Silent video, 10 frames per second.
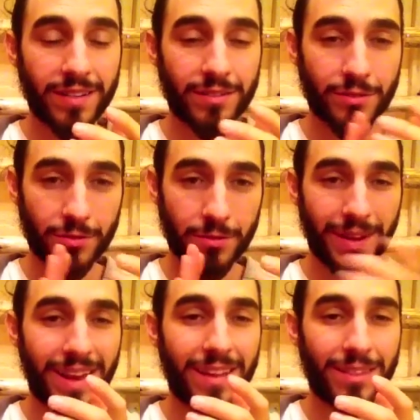and 2
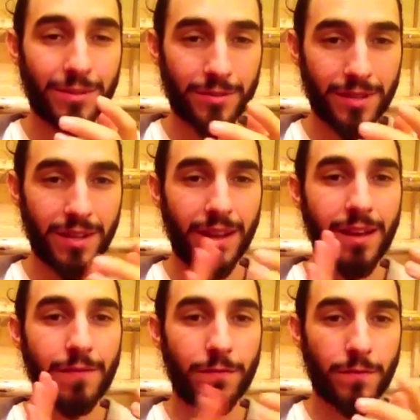and 3
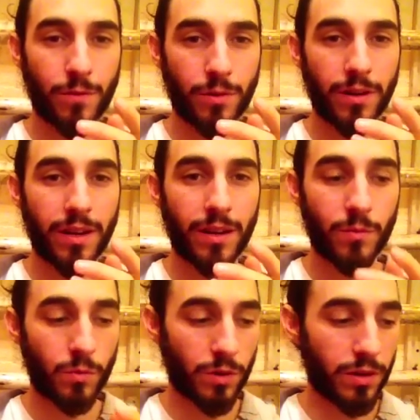and 4 and
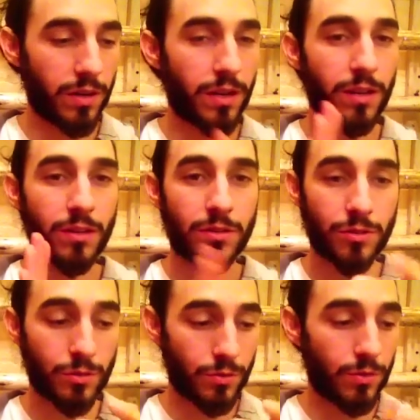1,
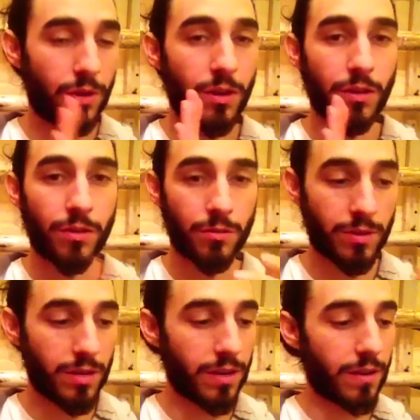2,
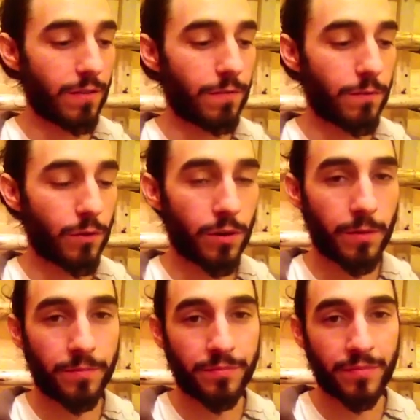3, 4.
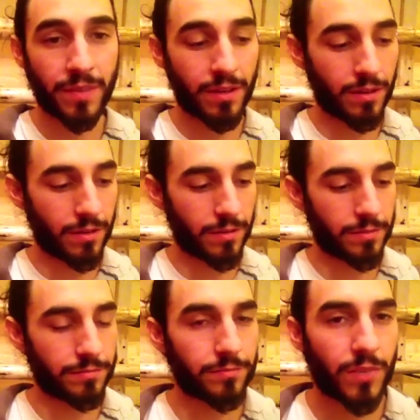
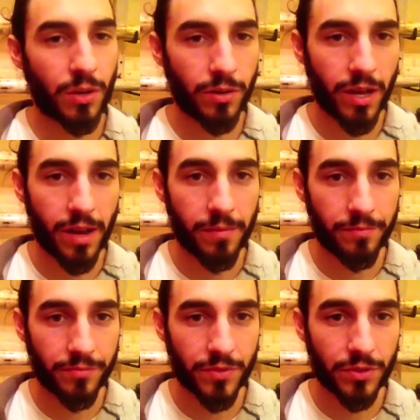Okay,
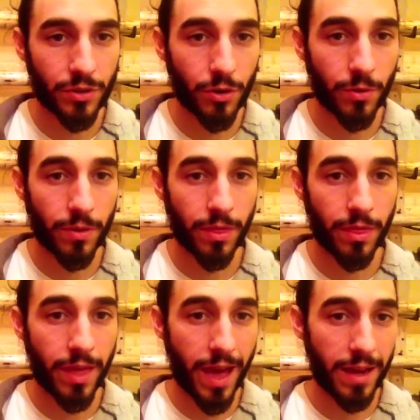so
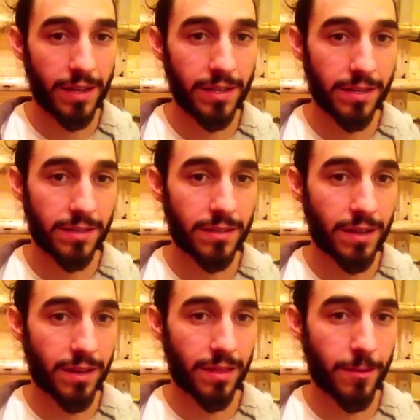that is
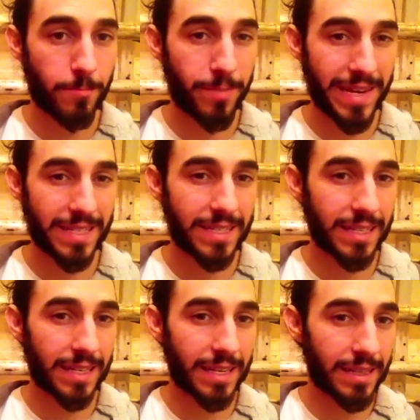the
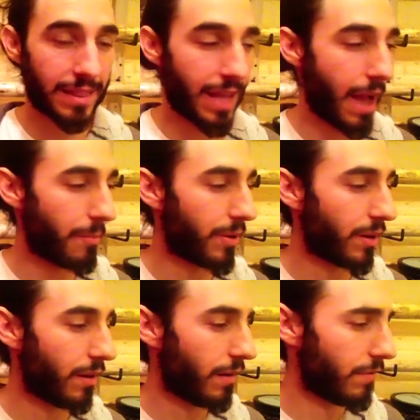basic clap
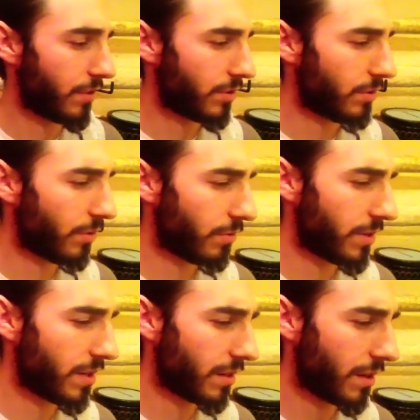of the
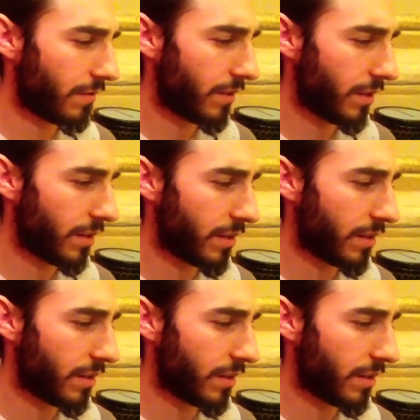2-3 clave.